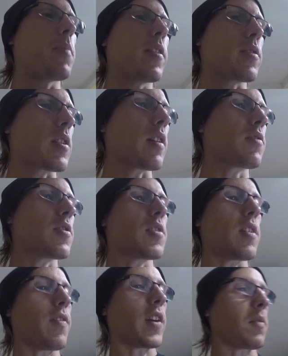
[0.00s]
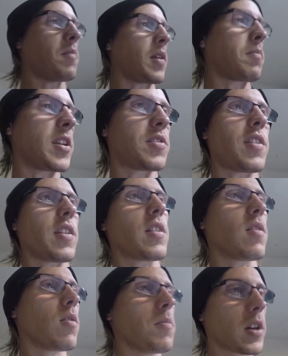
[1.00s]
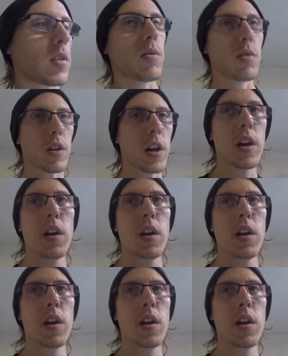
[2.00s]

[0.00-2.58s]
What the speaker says: other stuff to see if I can make my stereo a little bit cooler.